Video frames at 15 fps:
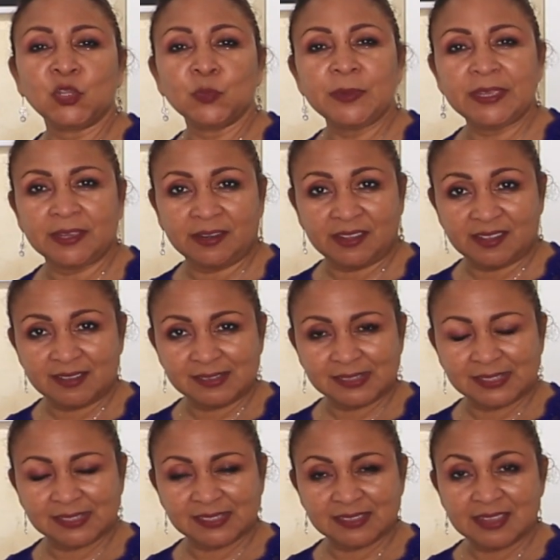new
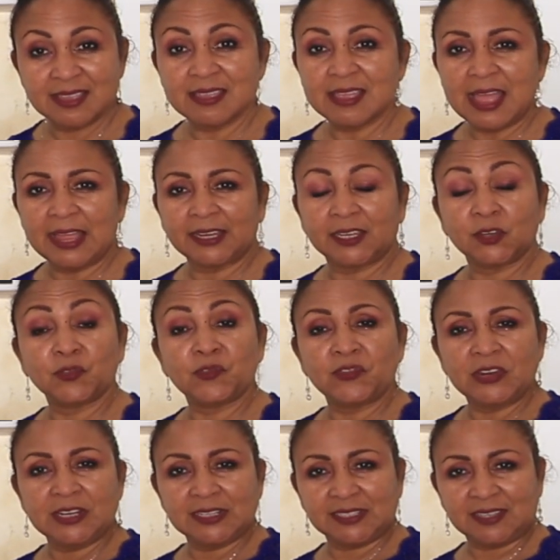beginnings, and
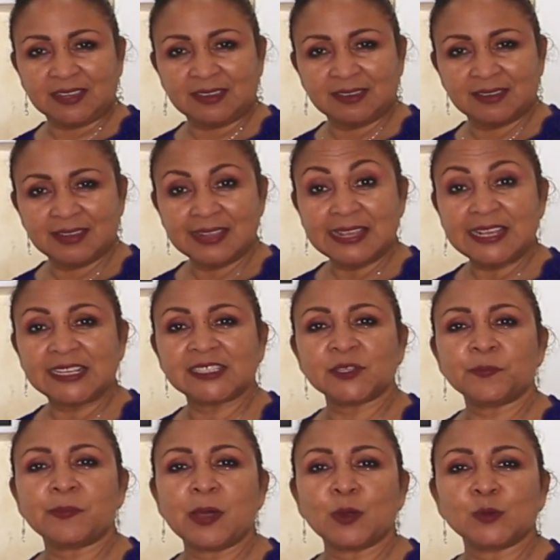Infinity is
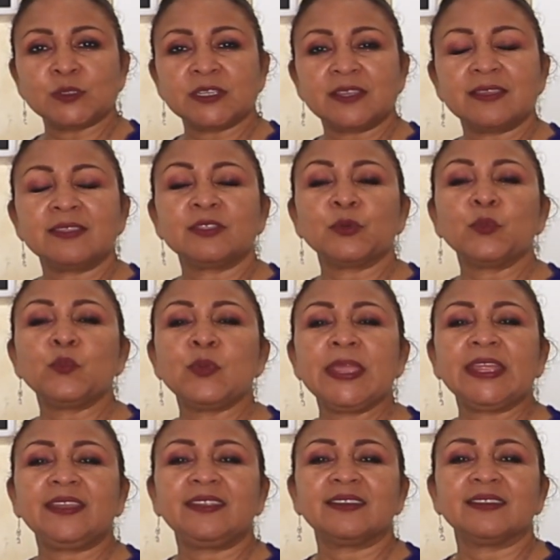about the
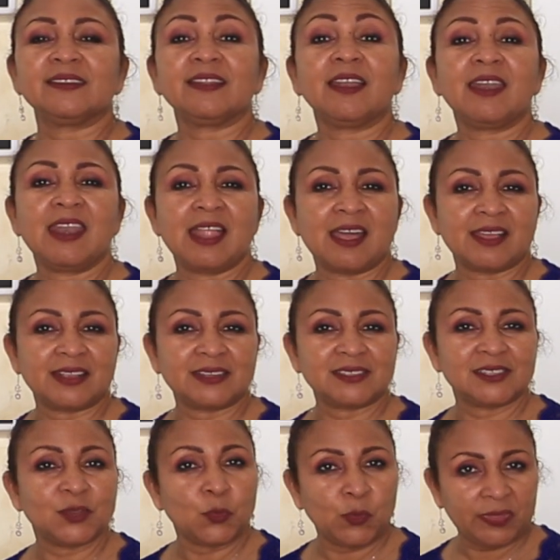radiant
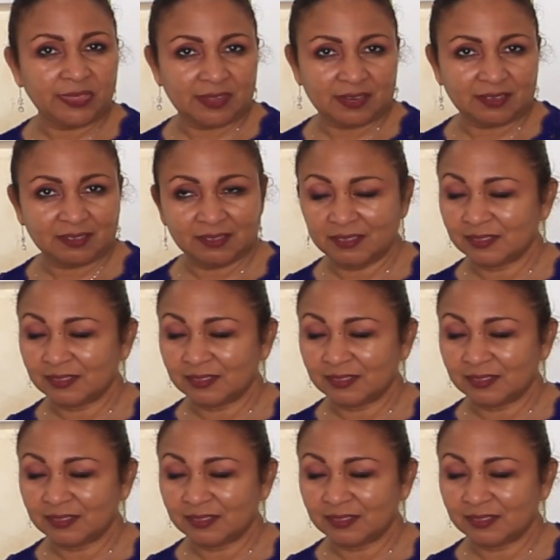light within.